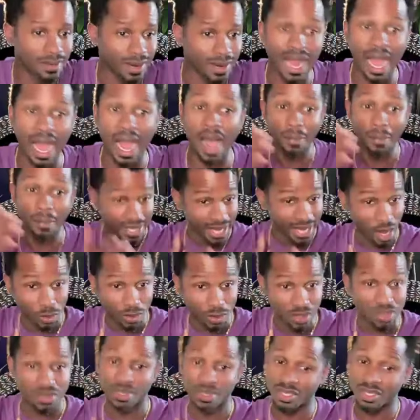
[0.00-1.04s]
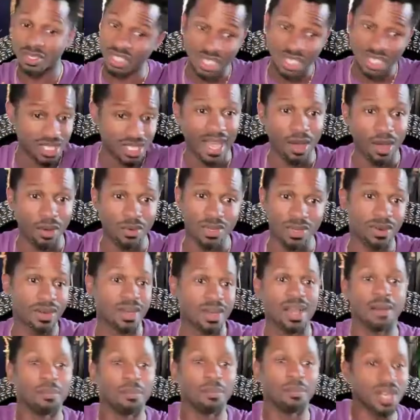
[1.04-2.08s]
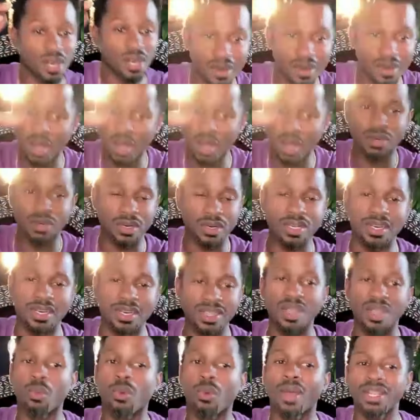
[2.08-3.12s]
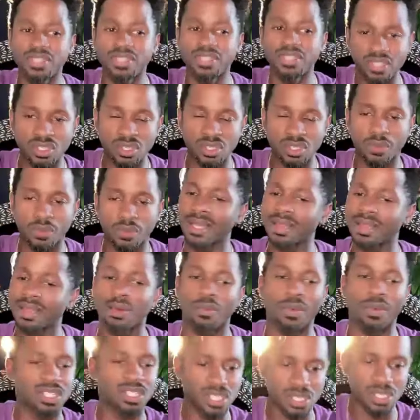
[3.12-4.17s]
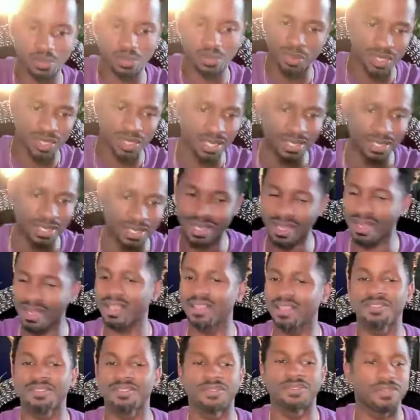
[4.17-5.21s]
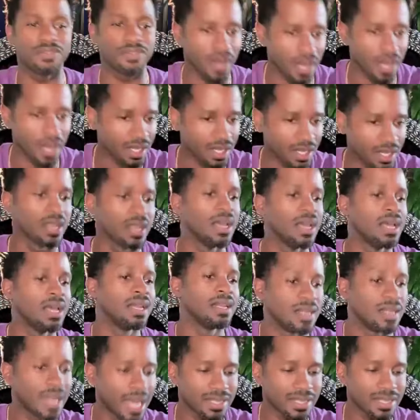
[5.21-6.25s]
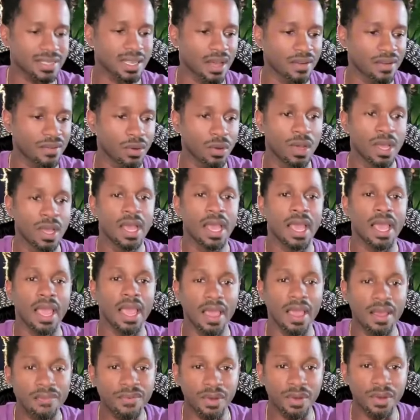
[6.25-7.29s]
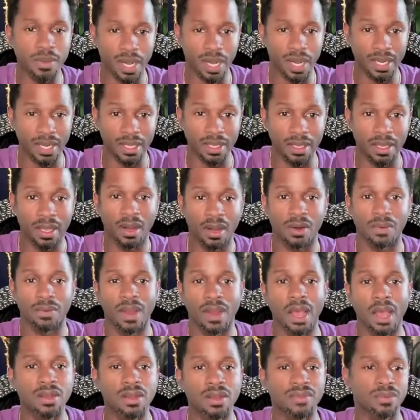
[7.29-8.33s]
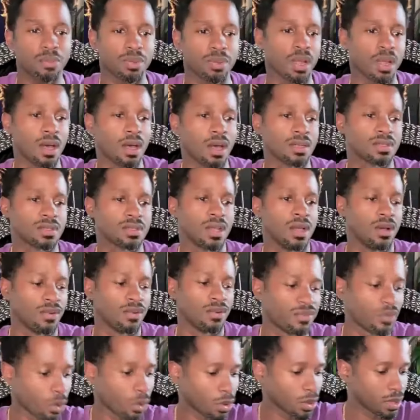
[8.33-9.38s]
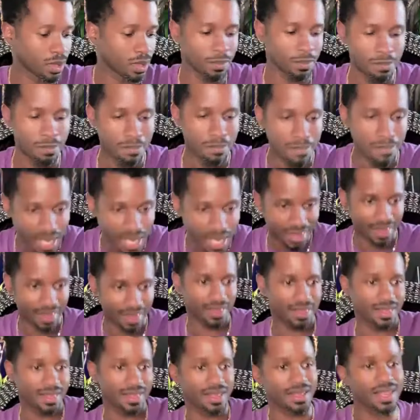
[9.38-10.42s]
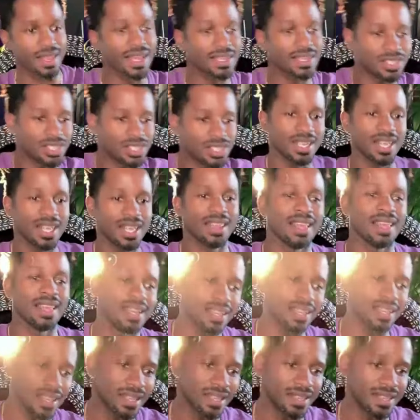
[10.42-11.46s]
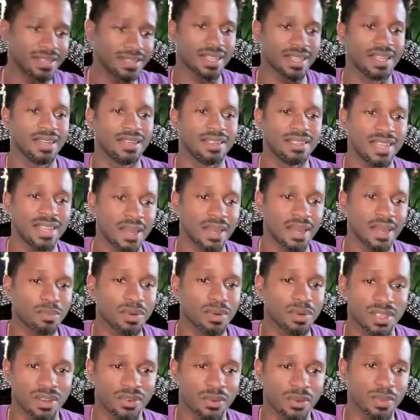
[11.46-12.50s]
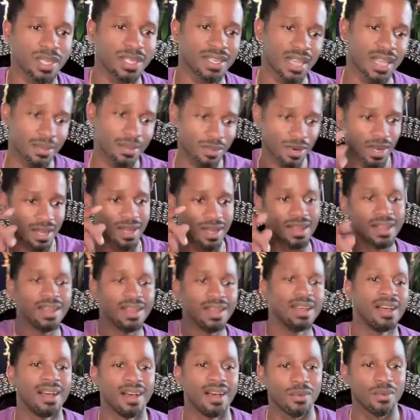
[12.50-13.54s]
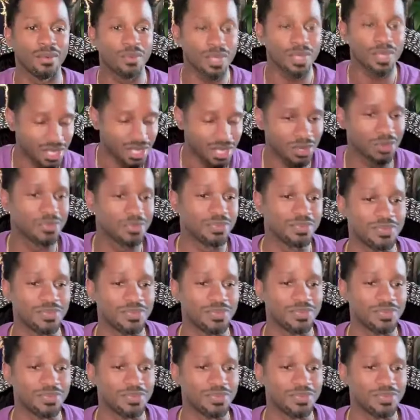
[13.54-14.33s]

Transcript: Right? I'm an elder, she's an elder, but her elderhood, the way she's doing it, the way she's presenting it is fucking next level. Everybody, round of applause for the myth, the legend that is Debra Silverman. Debra, we see you.